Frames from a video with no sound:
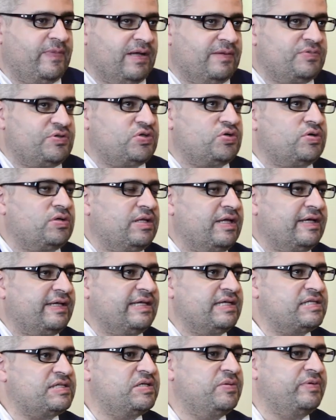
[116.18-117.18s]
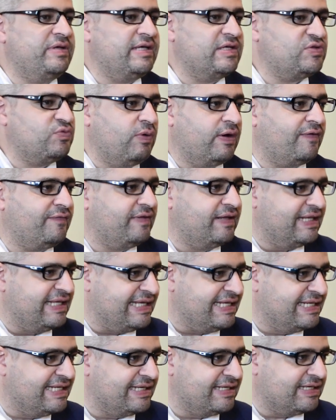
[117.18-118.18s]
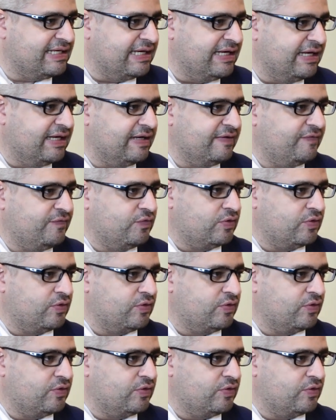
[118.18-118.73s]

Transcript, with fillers: I'm sure like SGB is one of the leading uh,